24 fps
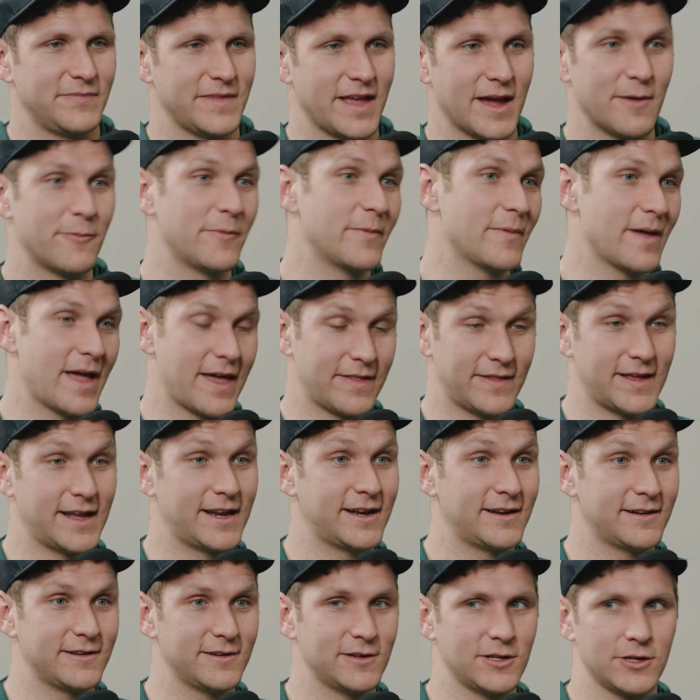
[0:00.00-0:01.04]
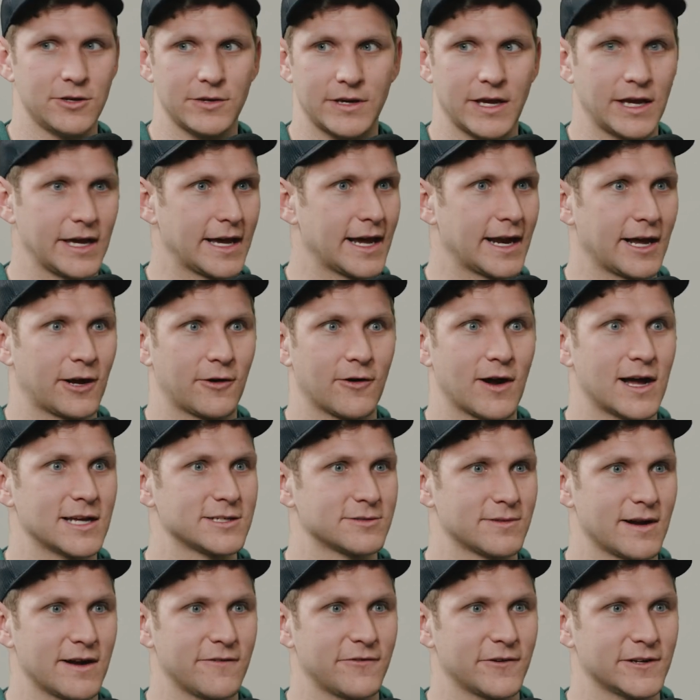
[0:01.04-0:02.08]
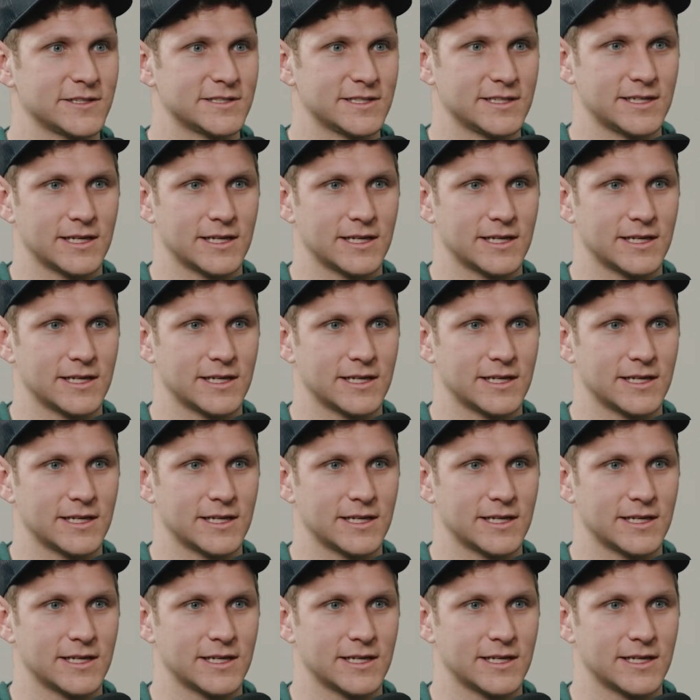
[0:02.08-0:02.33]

and then you can kind of cross-reference